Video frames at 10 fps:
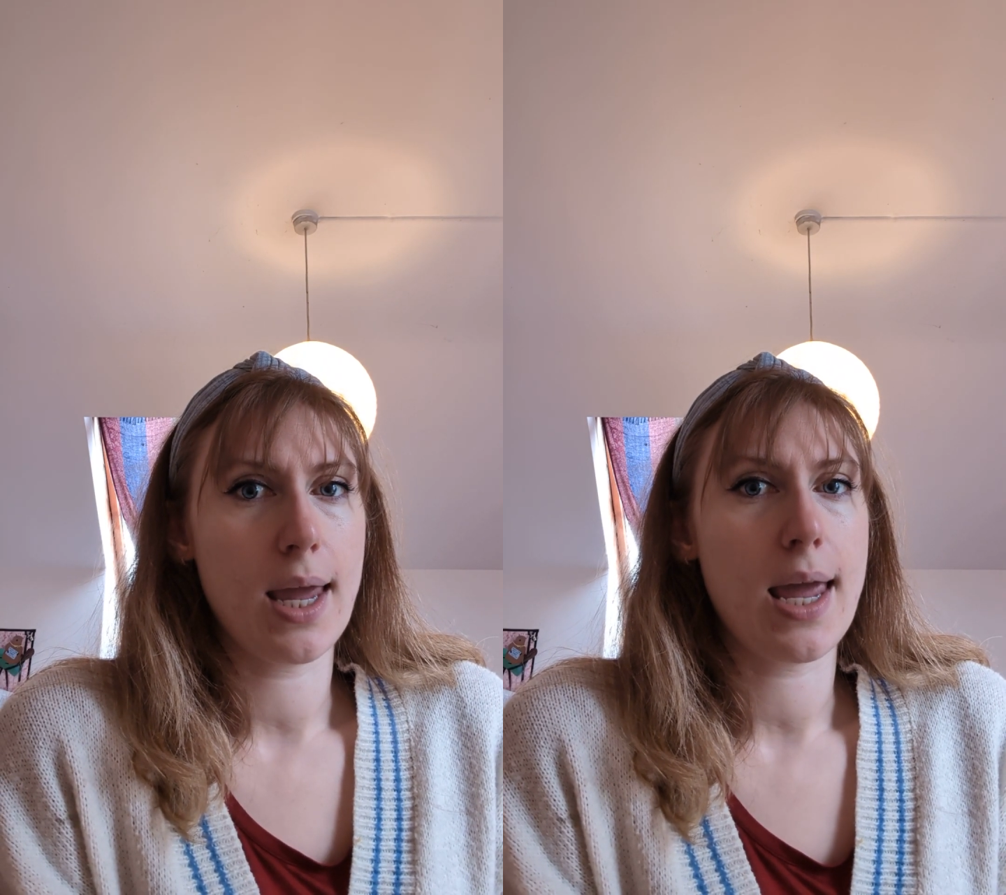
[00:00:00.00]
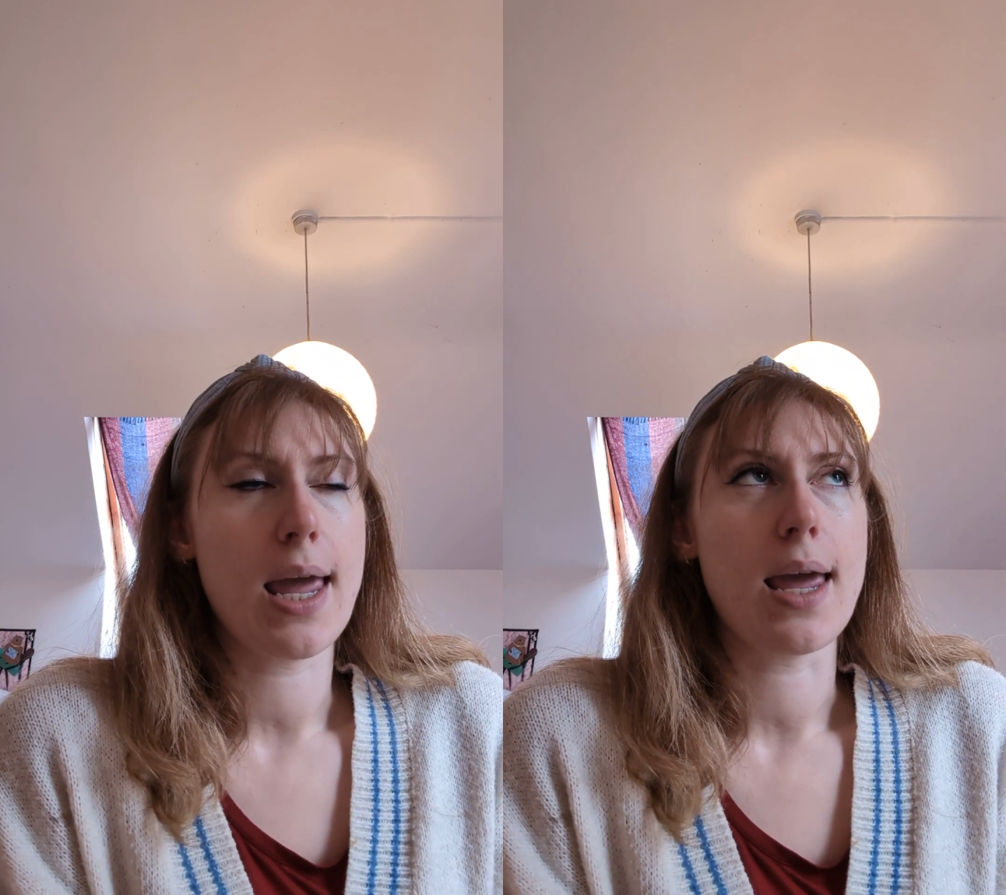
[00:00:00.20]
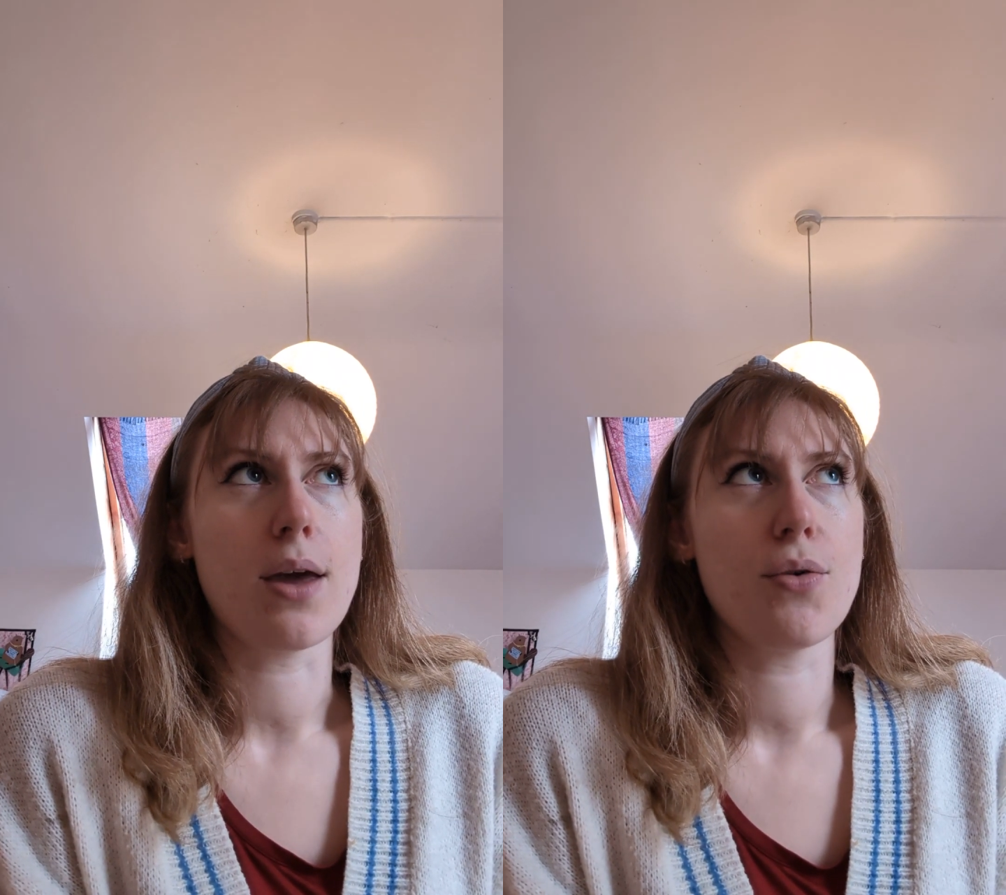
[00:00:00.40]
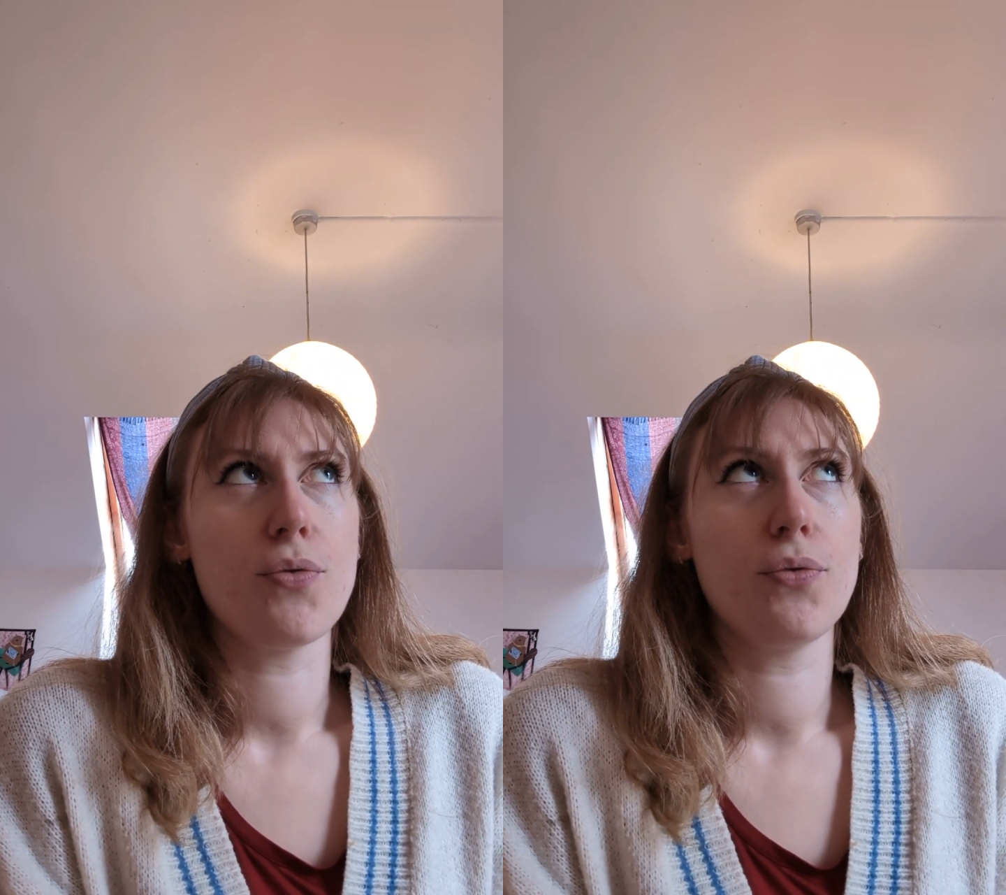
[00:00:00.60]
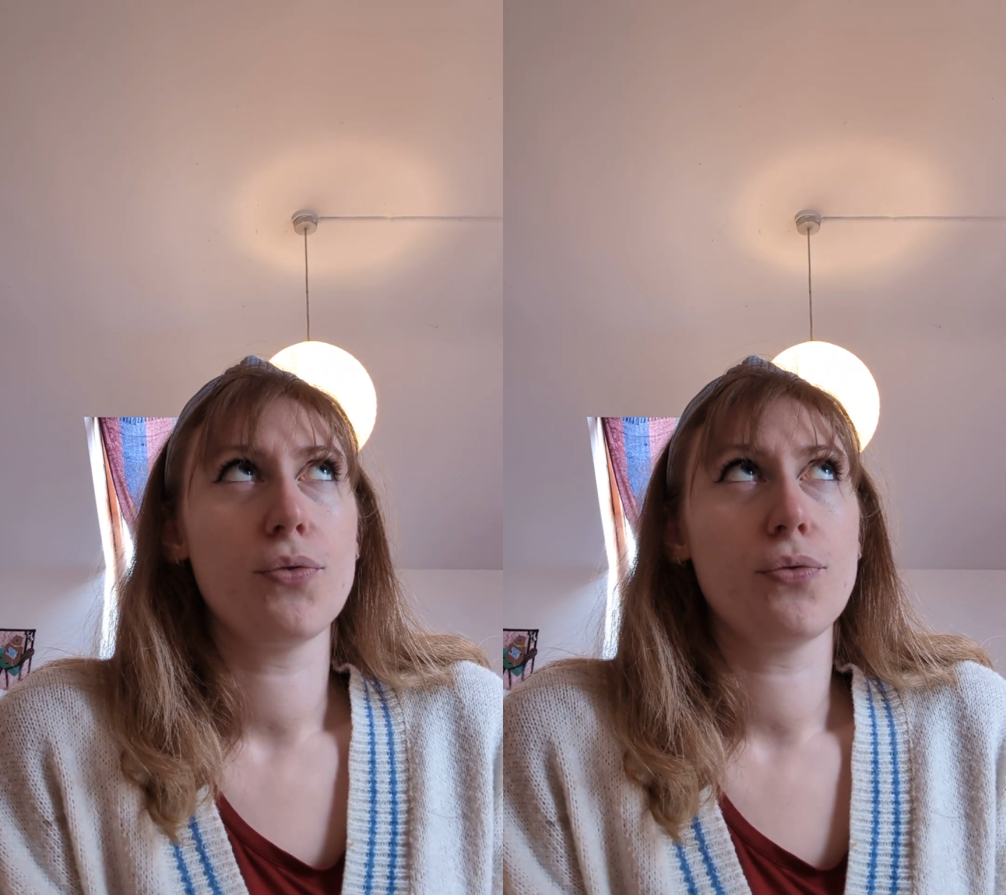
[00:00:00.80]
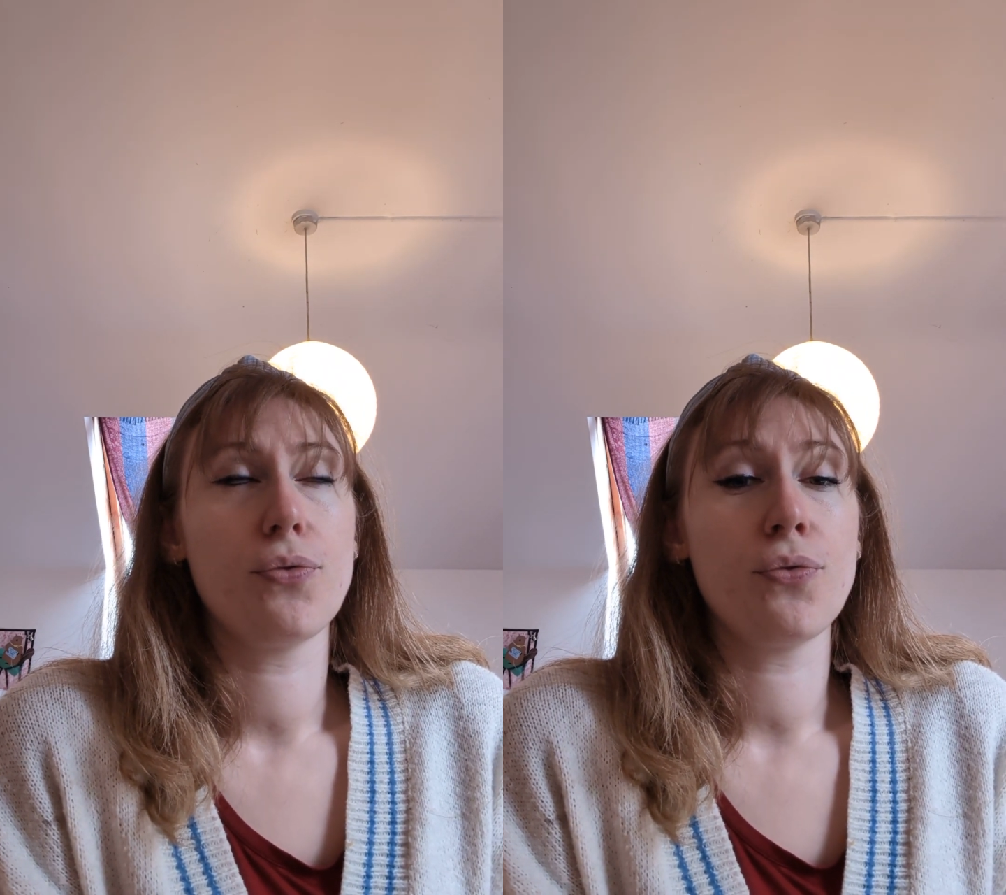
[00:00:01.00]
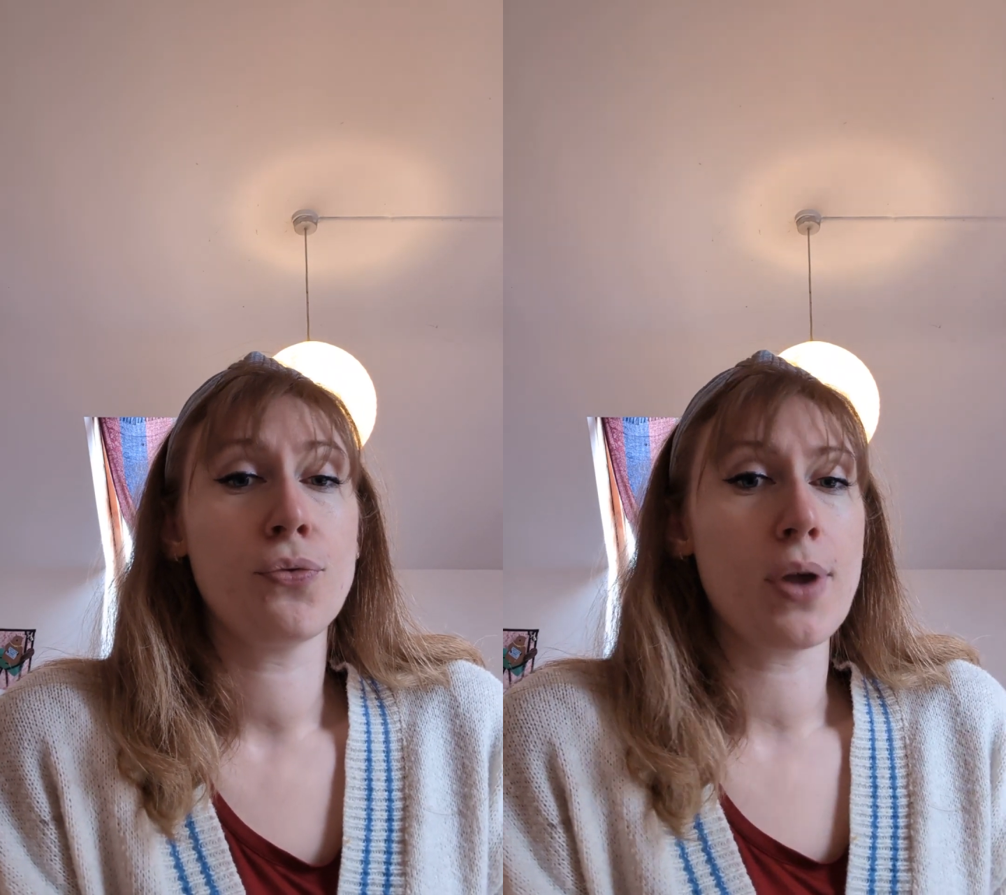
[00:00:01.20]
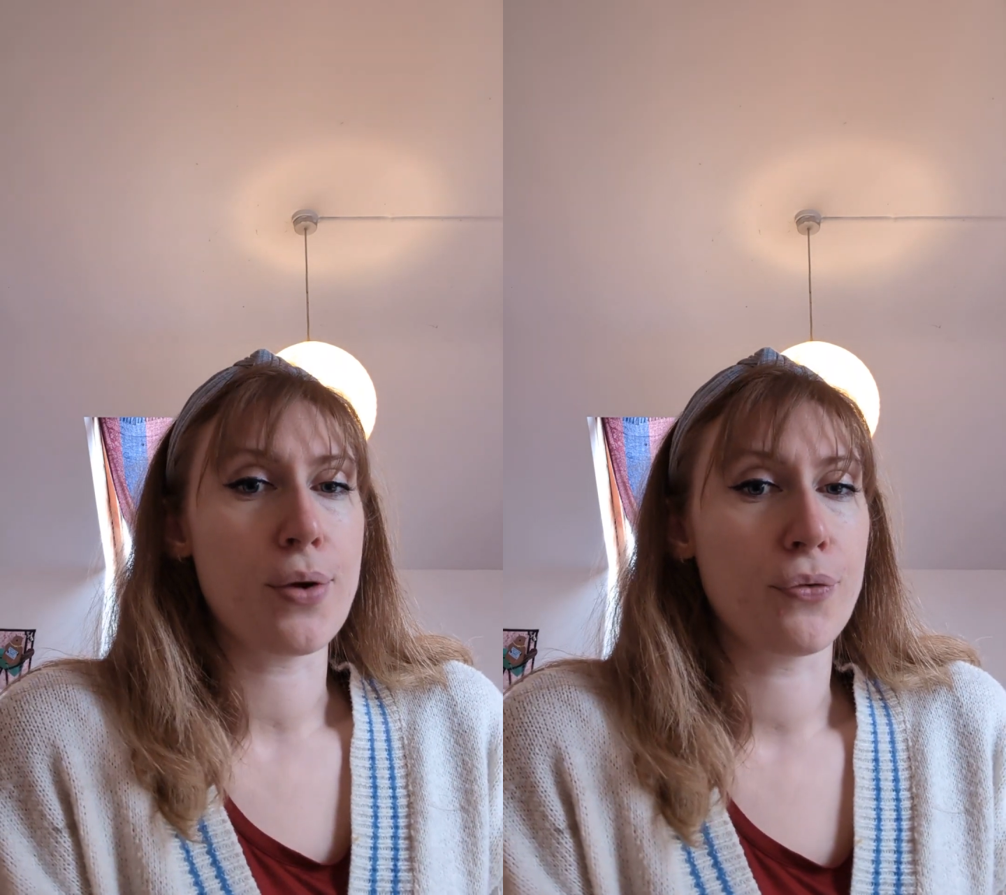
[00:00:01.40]
it
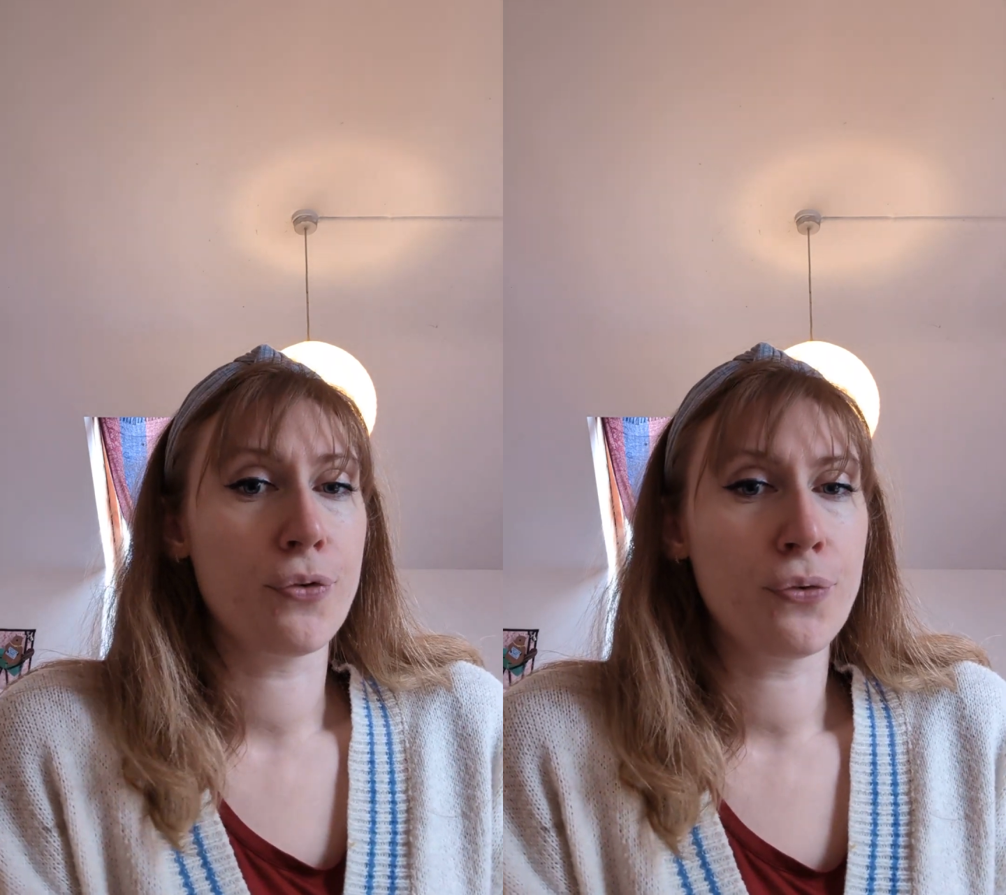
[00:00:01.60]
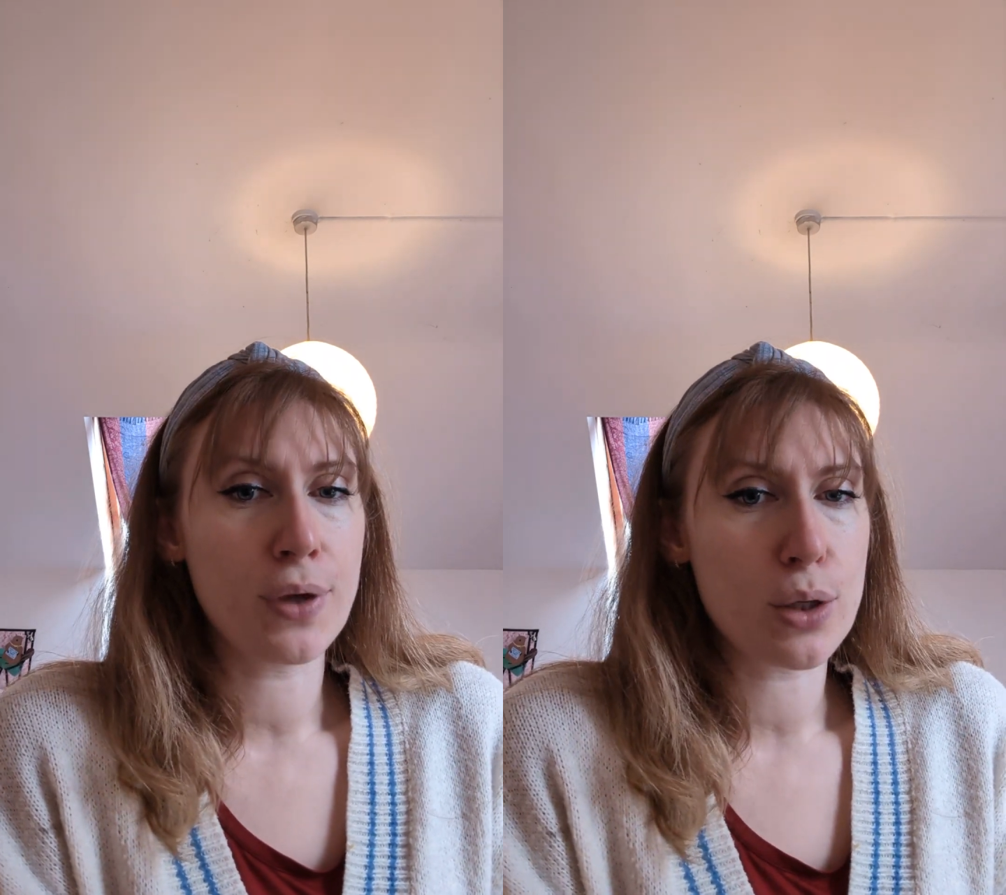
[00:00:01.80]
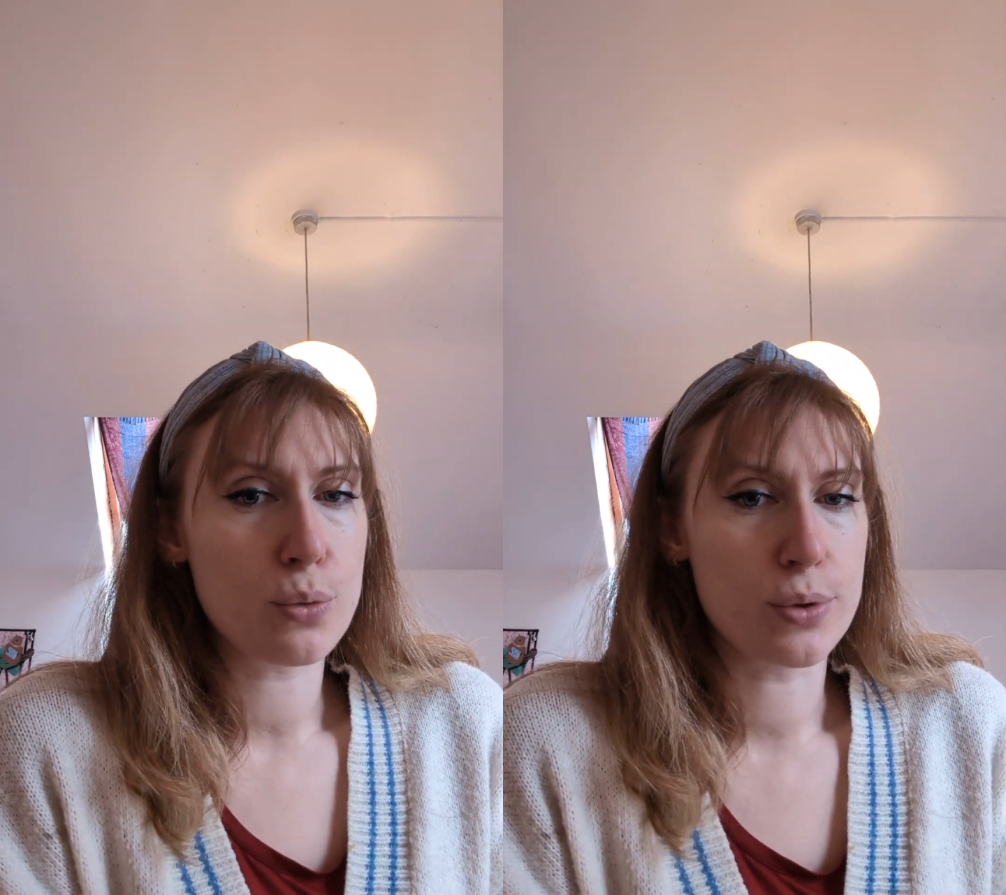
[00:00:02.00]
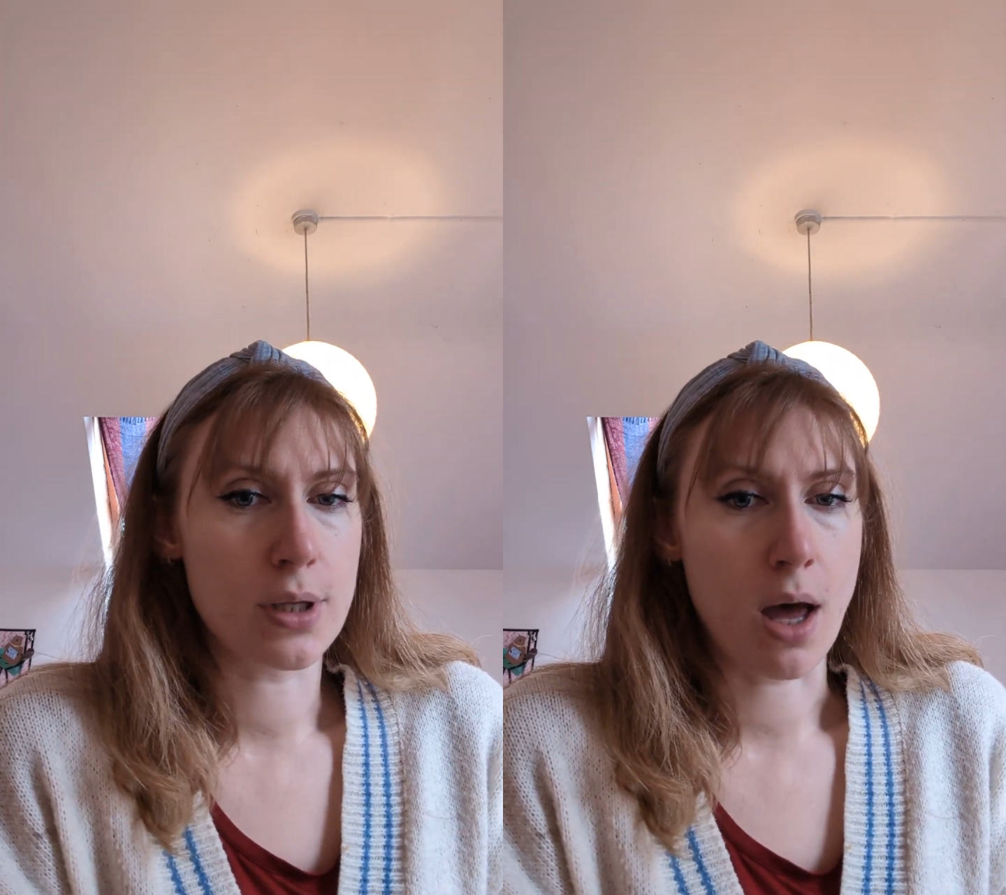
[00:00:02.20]
feels